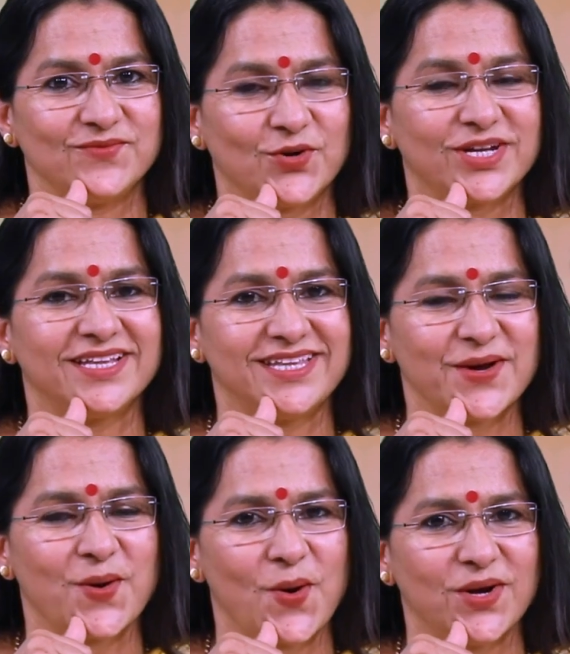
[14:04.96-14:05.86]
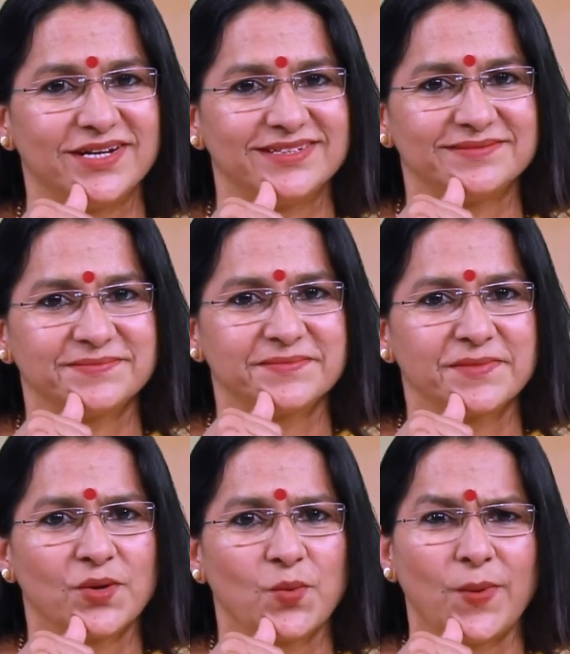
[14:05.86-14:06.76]
what are they called?
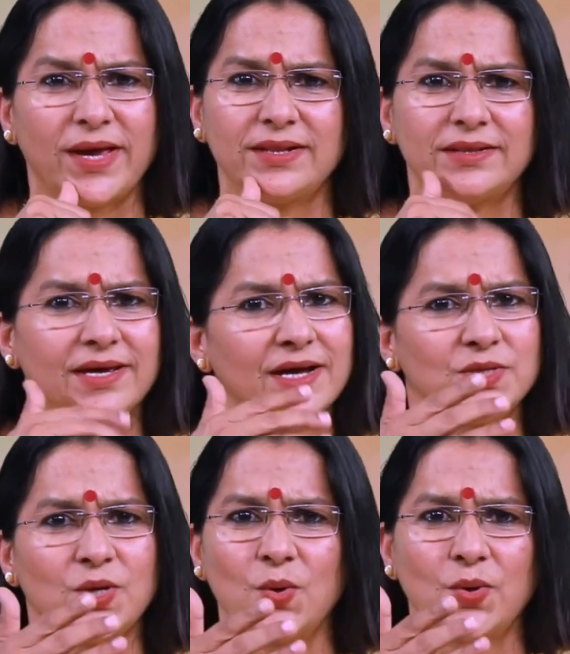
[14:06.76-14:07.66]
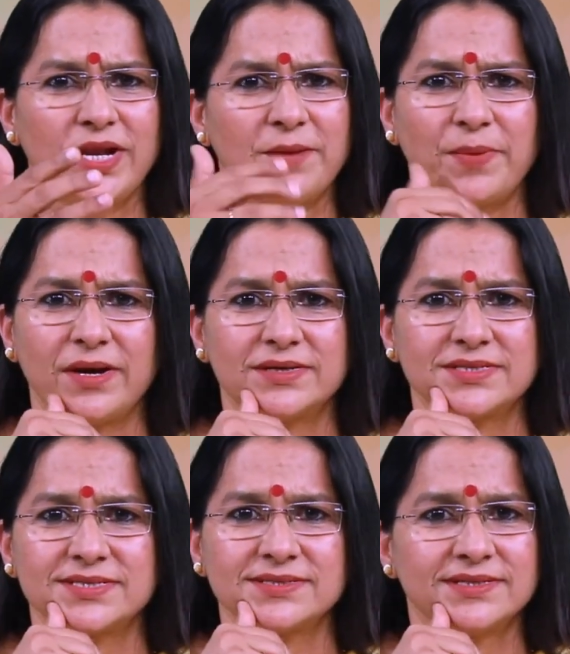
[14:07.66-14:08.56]
Well, they are the lonely
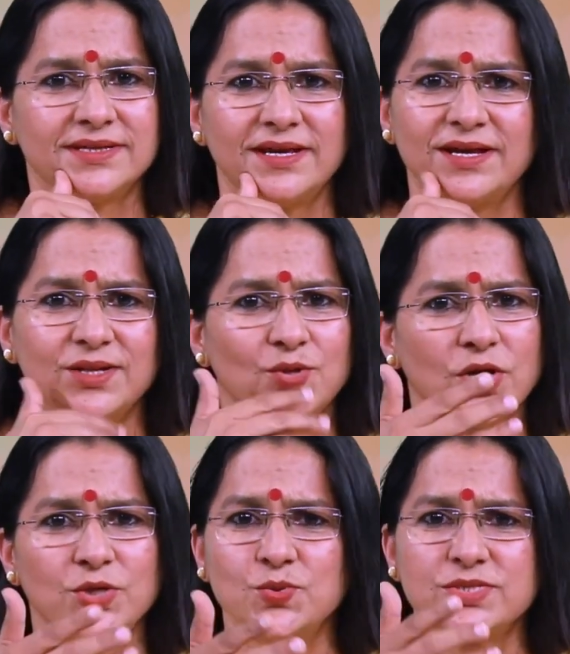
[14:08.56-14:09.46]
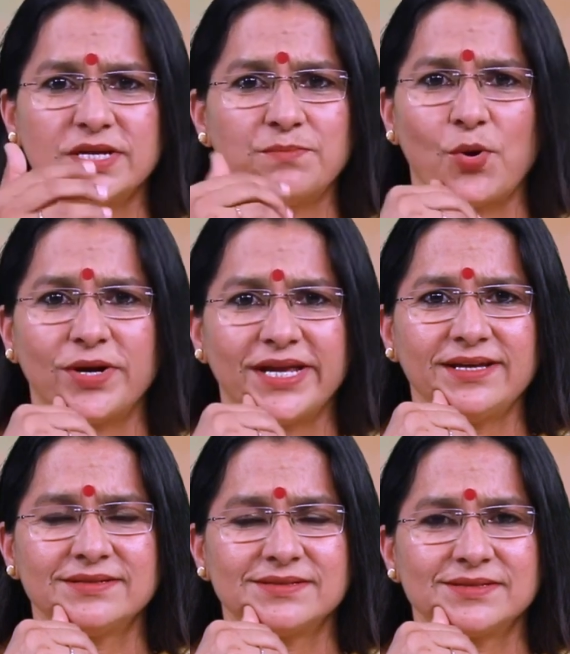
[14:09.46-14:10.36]
pairs, not used in bonding.
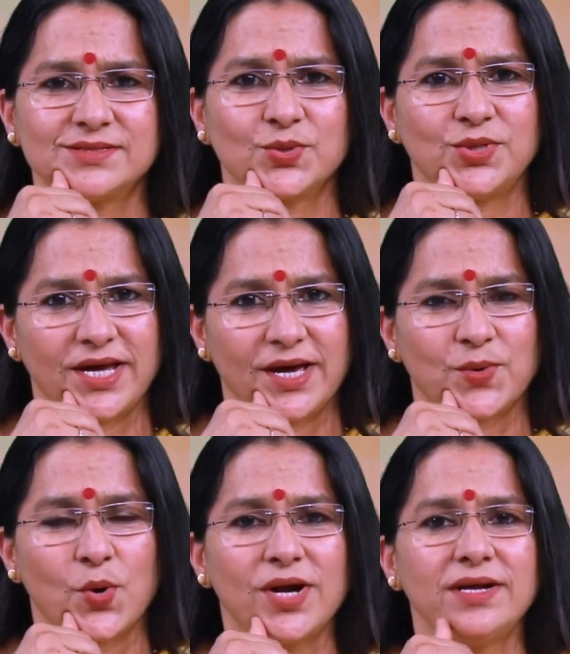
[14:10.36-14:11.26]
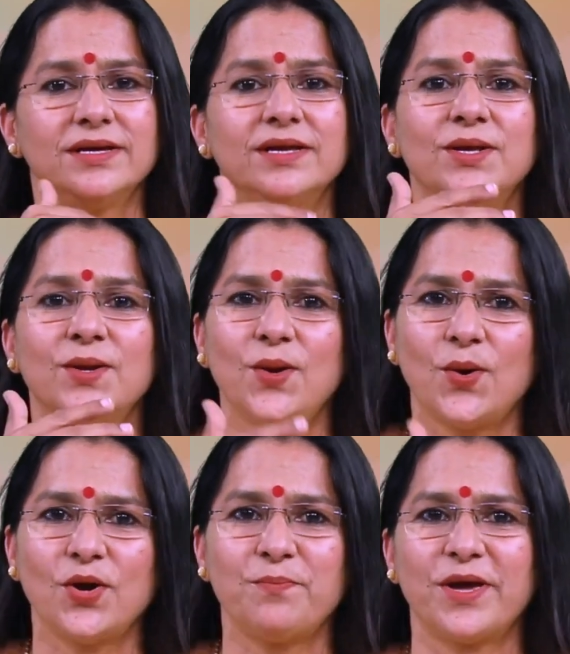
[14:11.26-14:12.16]
So, they are called
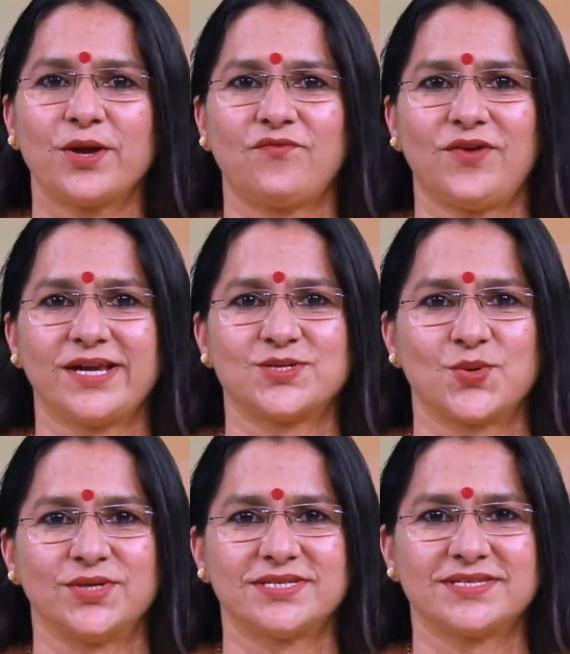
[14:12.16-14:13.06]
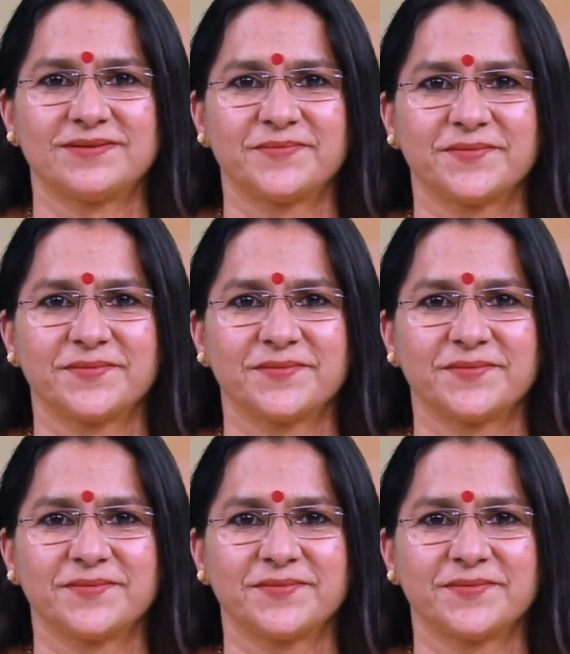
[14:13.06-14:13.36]
lone pair of electrons.